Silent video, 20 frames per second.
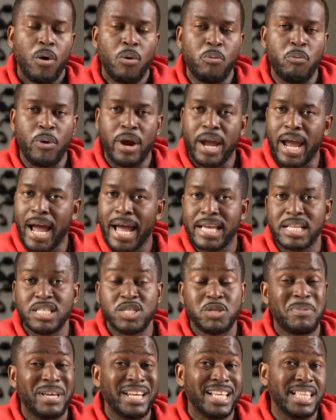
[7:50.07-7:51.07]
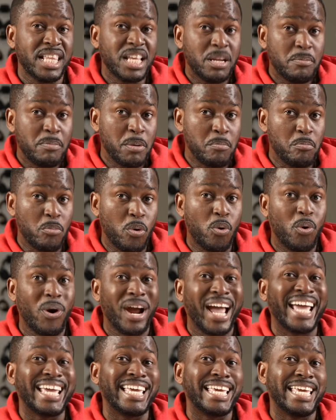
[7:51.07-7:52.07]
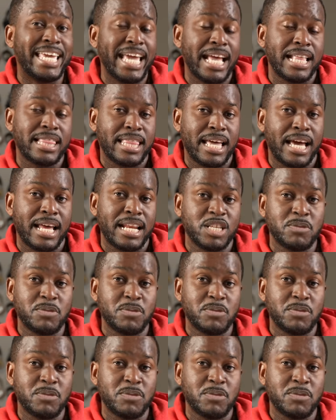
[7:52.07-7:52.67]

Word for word: where I can spend a little bit more and get that,